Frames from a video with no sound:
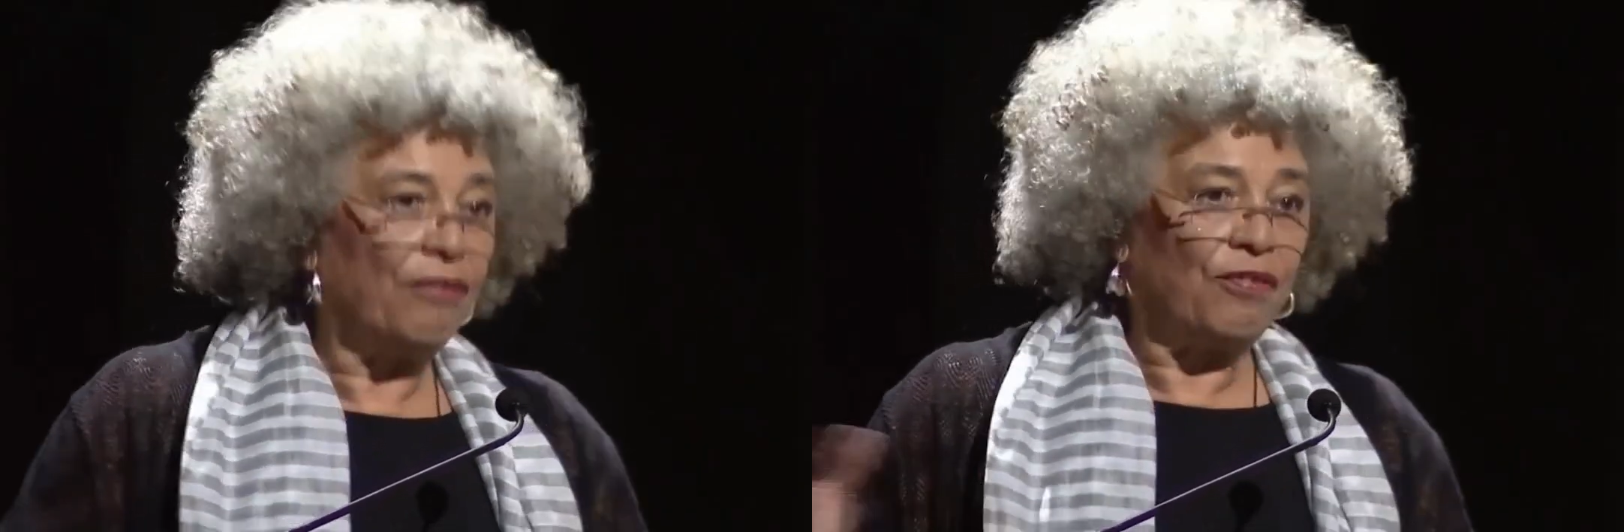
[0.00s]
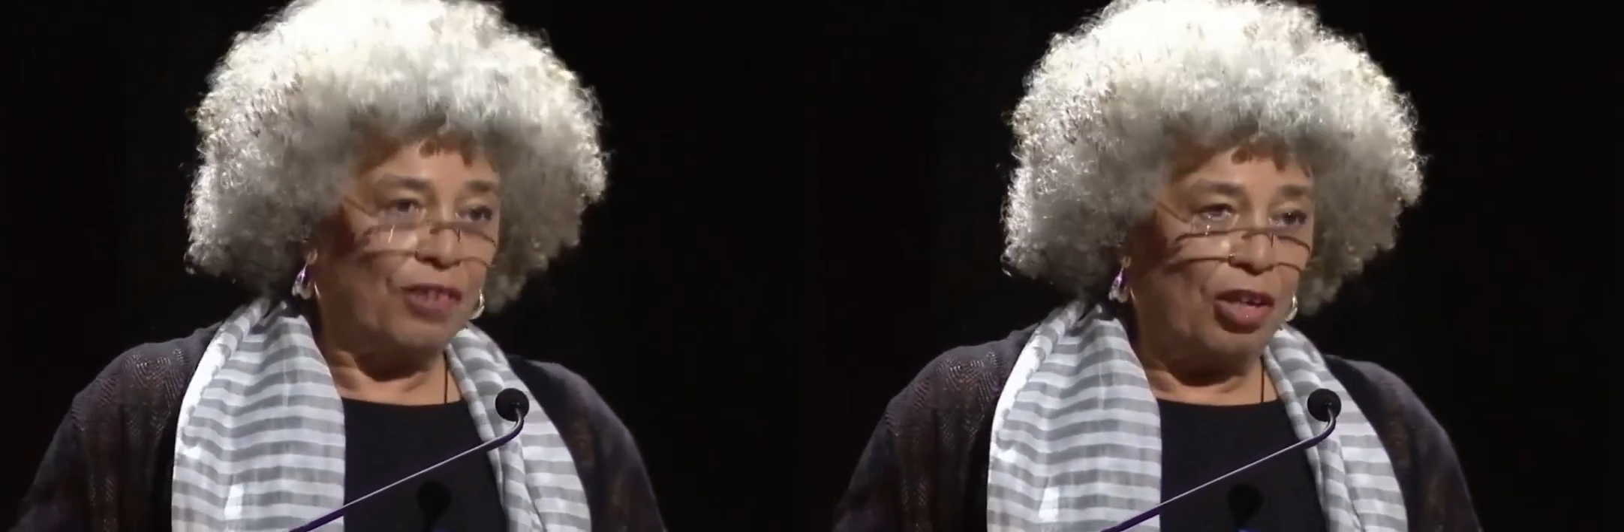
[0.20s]

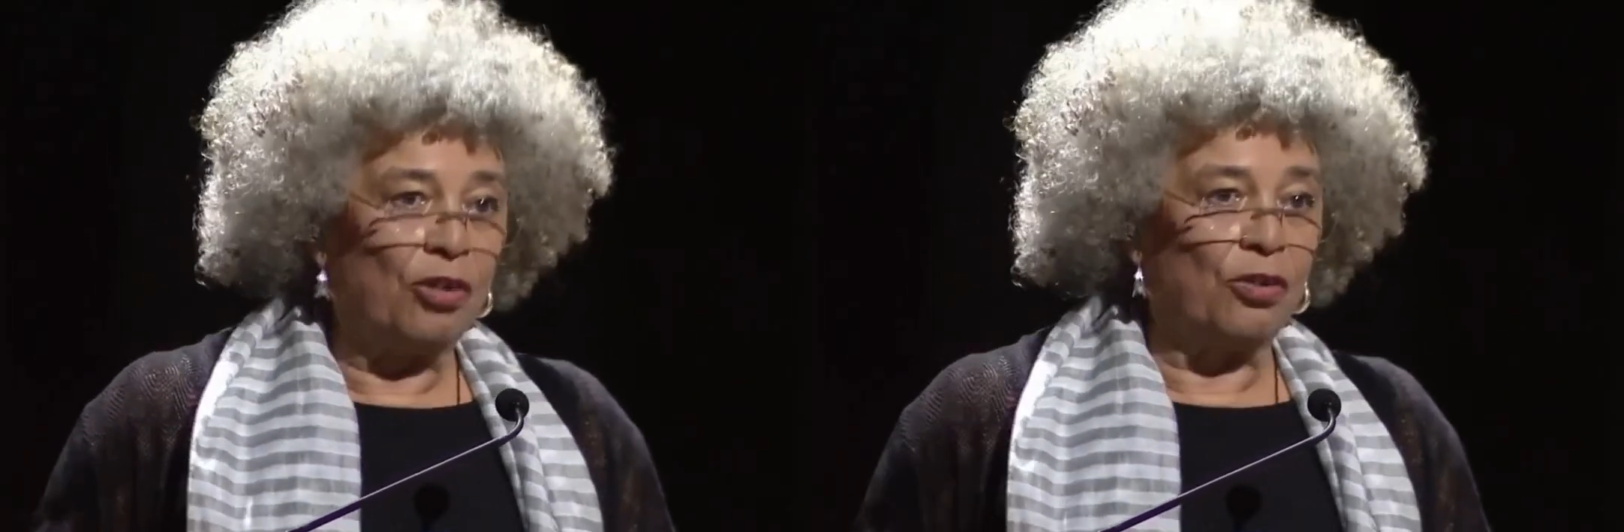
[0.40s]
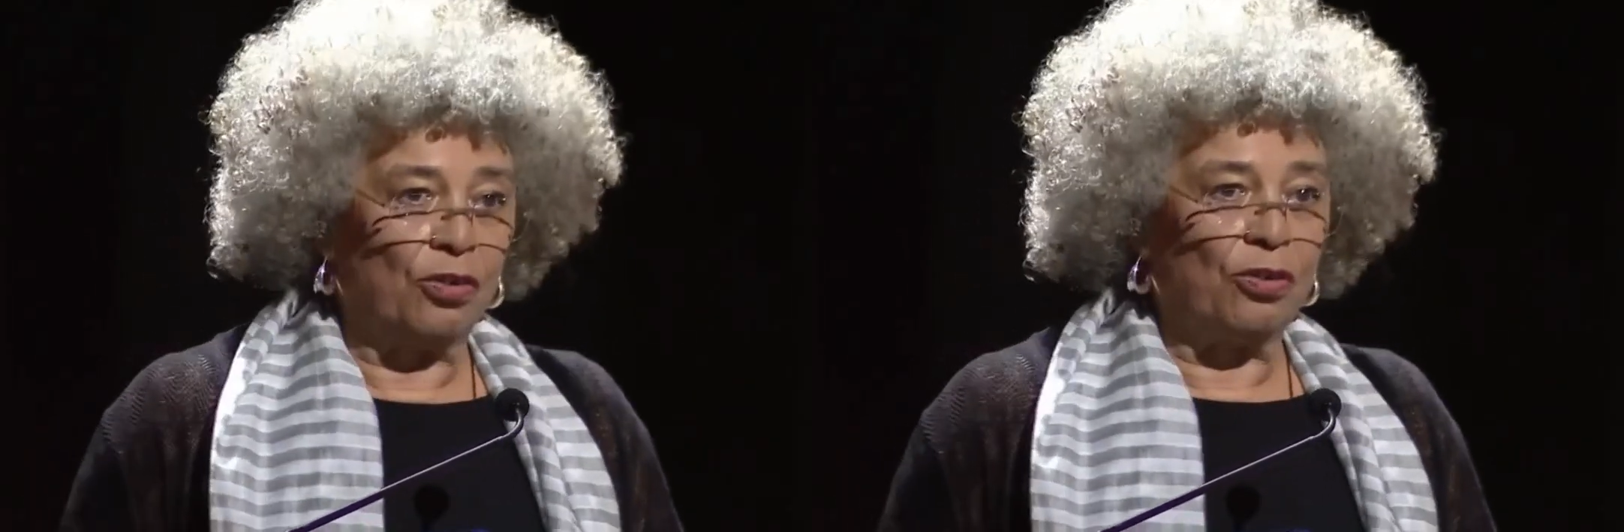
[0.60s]
that
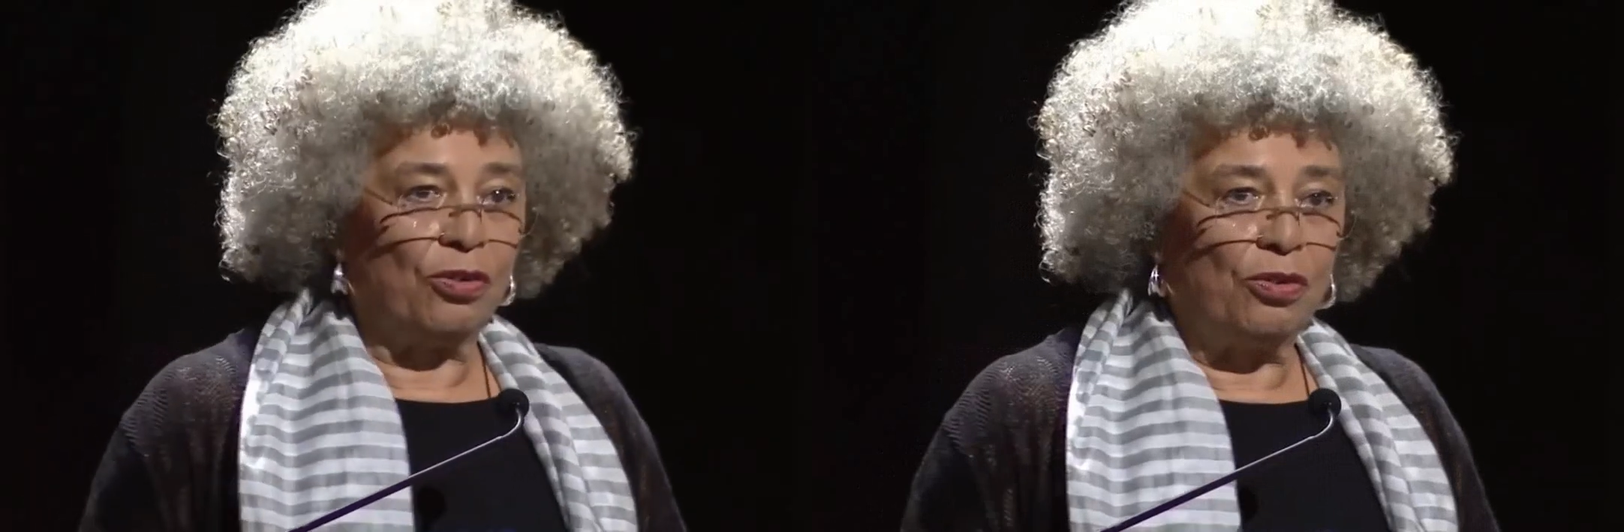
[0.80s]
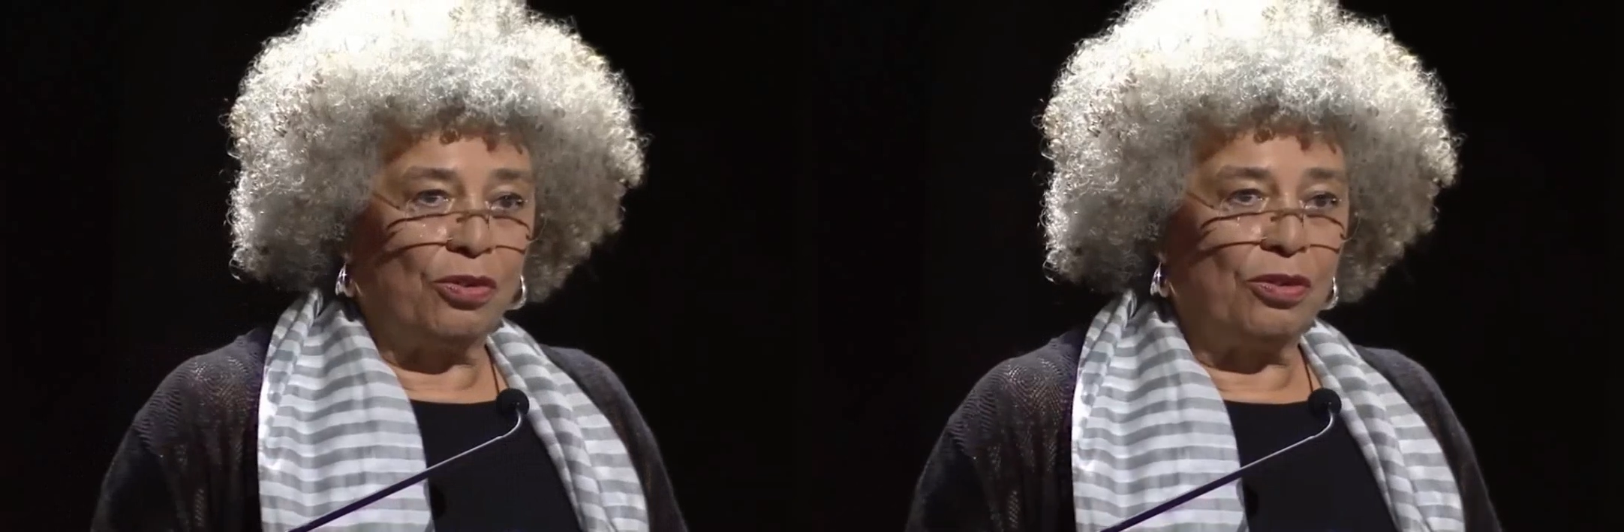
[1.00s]

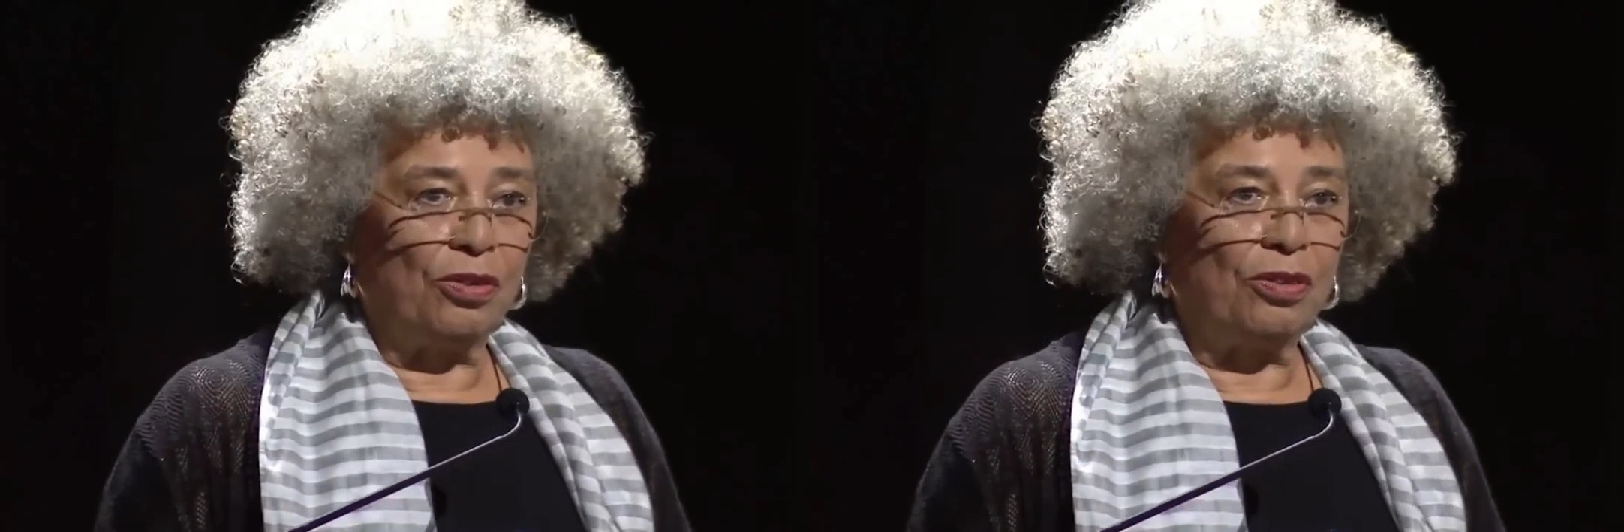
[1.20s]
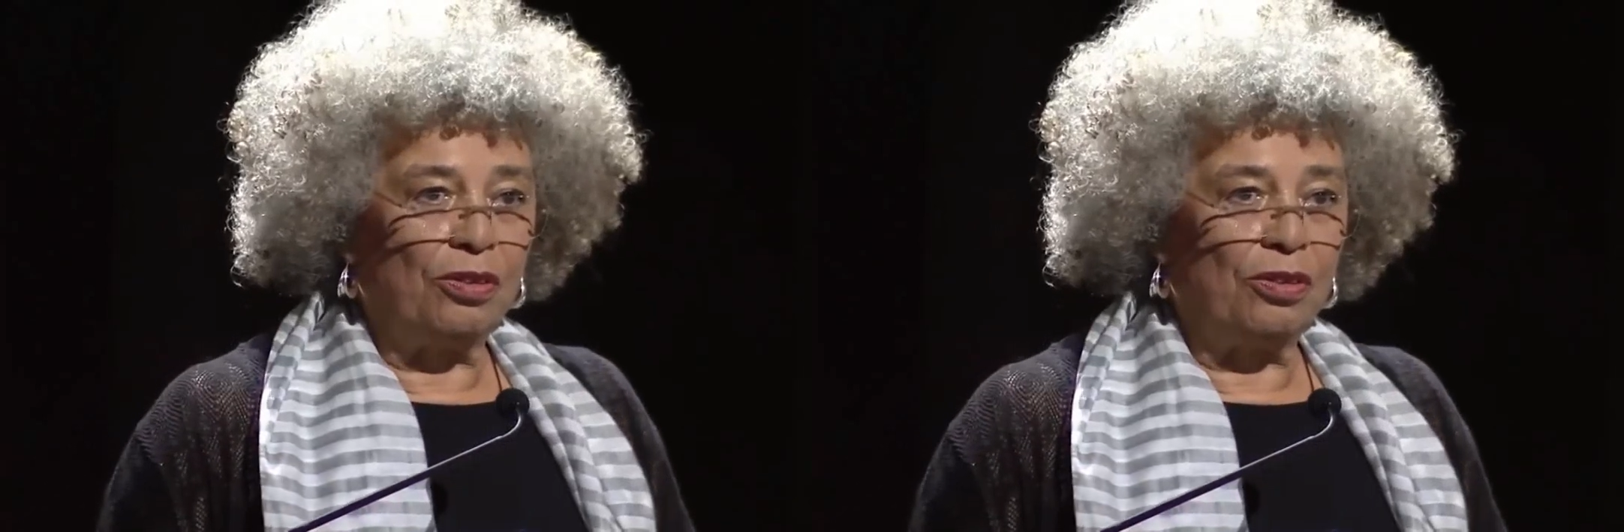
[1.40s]
flow,